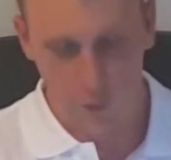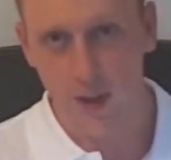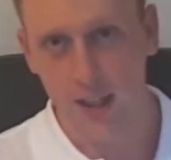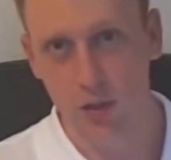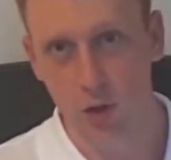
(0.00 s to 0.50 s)

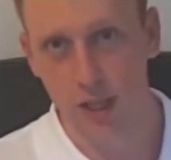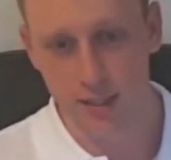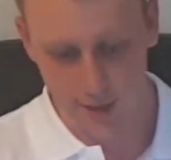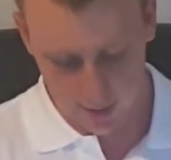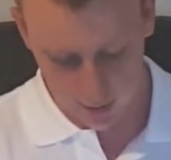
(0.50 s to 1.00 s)
Factorize
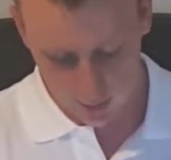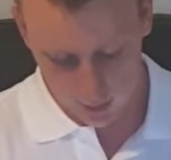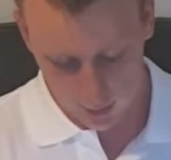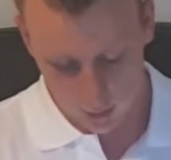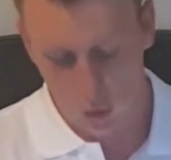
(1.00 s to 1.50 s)
it,
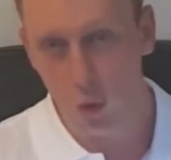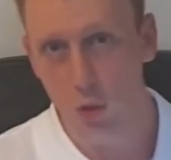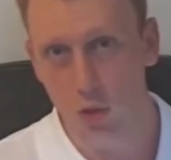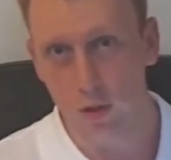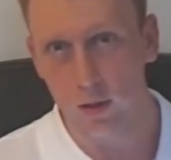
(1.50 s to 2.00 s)

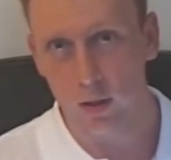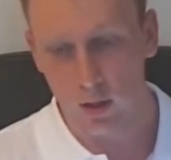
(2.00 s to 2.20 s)
could do.